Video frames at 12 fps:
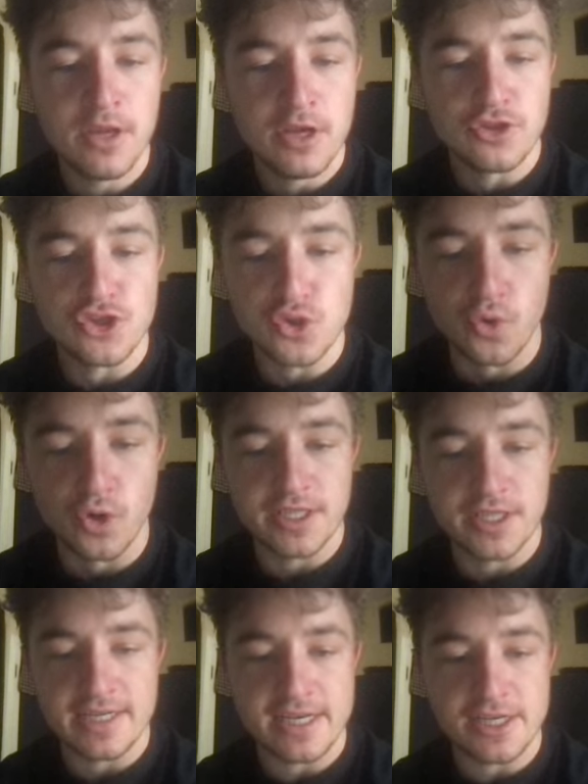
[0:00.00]
the source to the
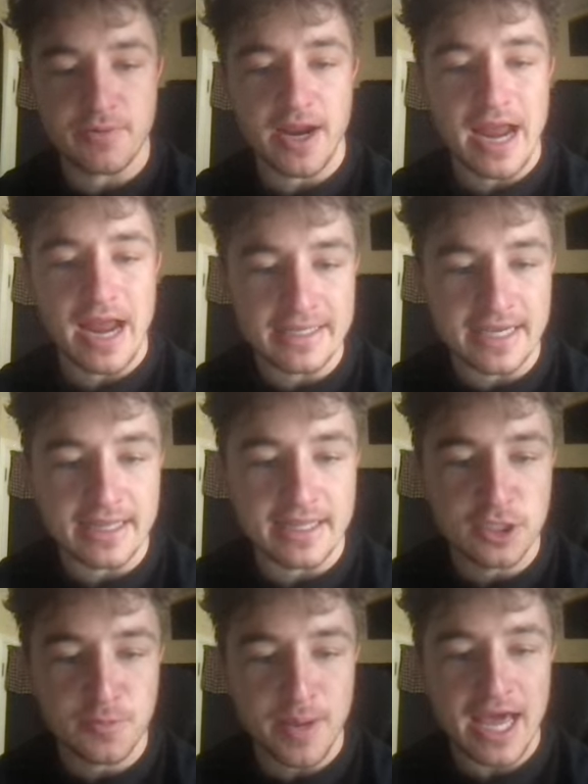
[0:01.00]
destination, right? I could take
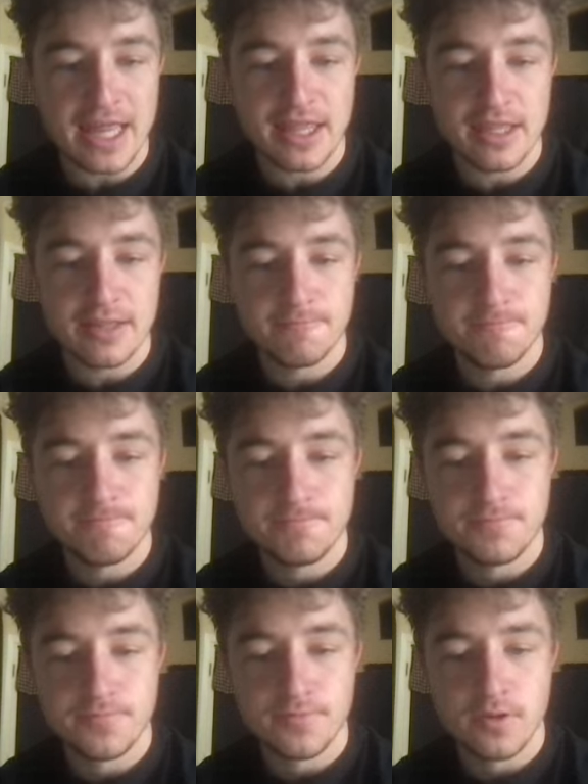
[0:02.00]
this path
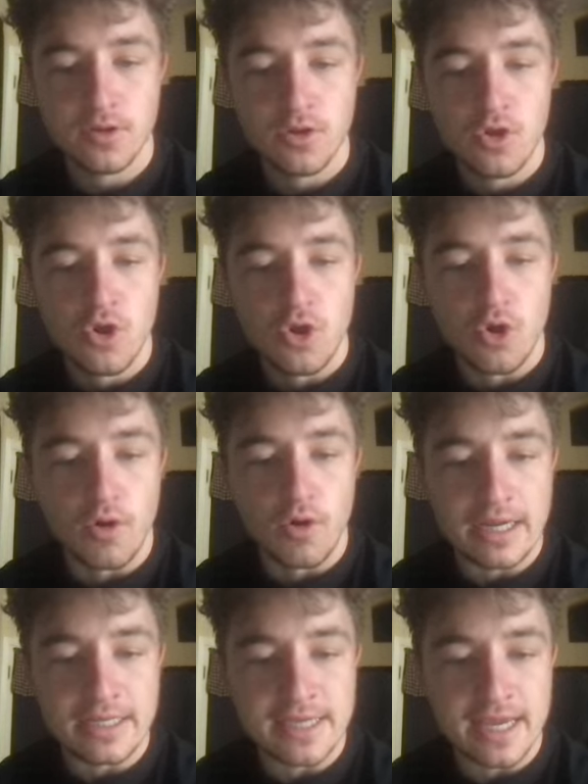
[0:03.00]
or I
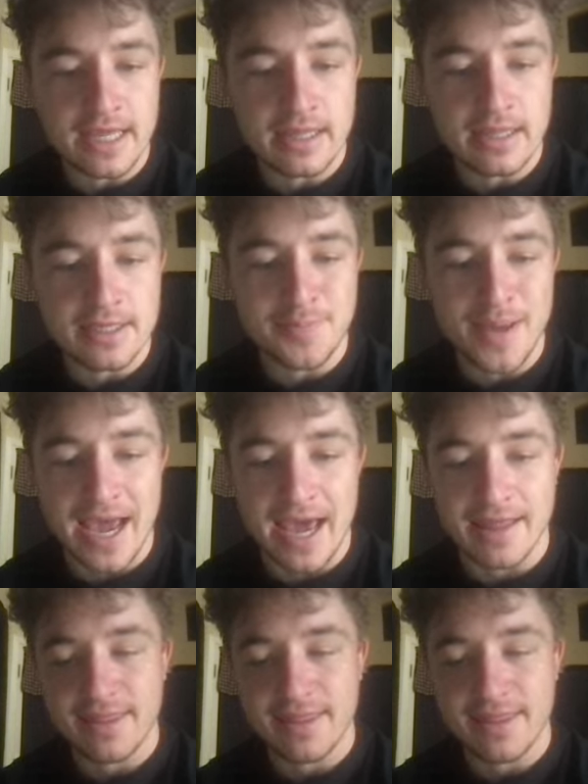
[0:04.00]
could take this path,